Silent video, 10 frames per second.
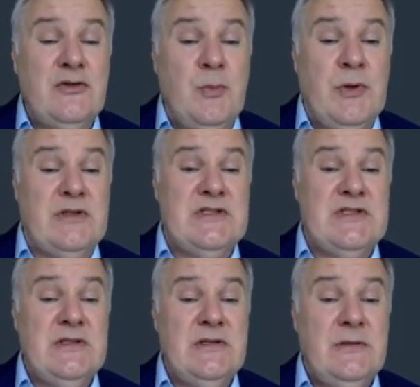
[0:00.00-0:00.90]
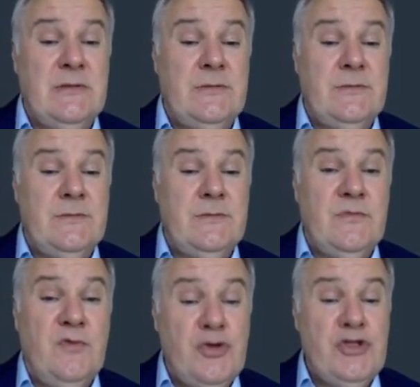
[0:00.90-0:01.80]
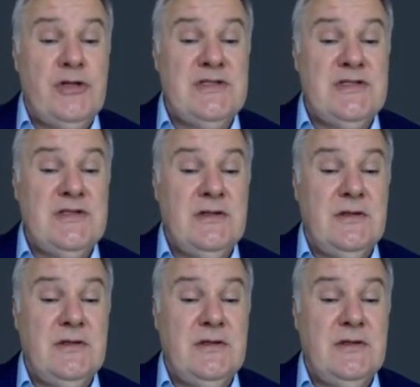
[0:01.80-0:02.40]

coupons, vouchers.